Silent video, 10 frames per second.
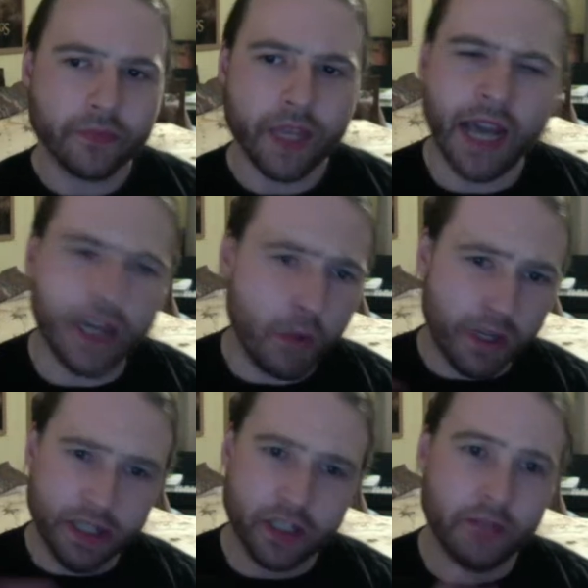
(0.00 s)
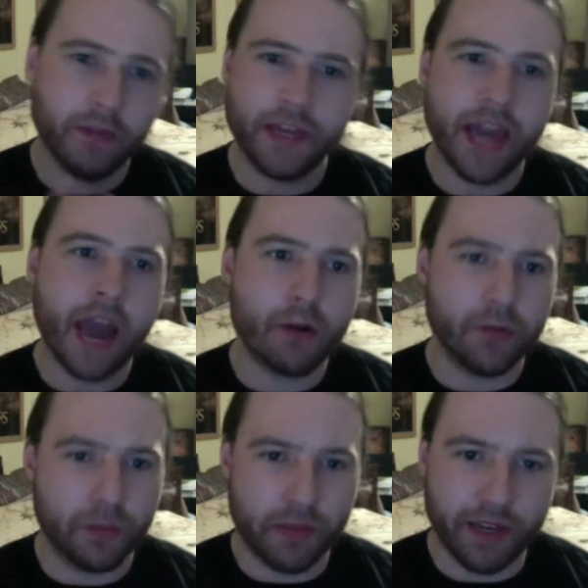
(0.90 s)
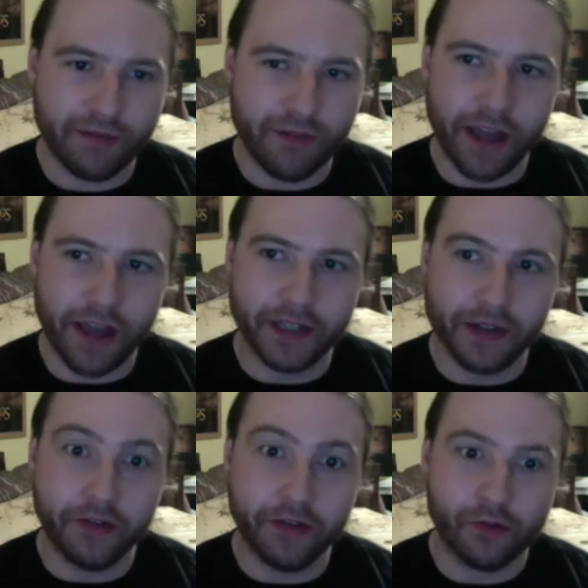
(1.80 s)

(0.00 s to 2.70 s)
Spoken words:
And I wanted some of the arrows being fired, and I thought,